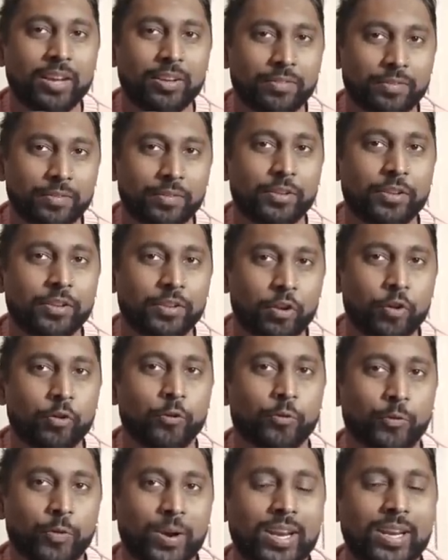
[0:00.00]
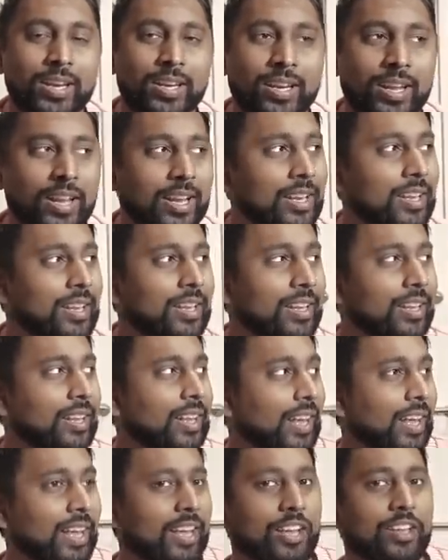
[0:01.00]
of your friend and
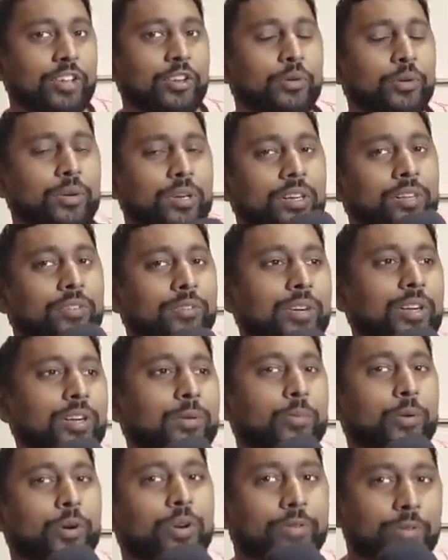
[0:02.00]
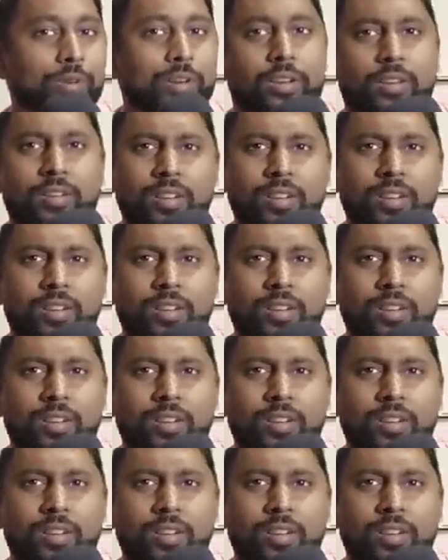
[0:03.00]
they get a new girlfriend or boyfriend, you're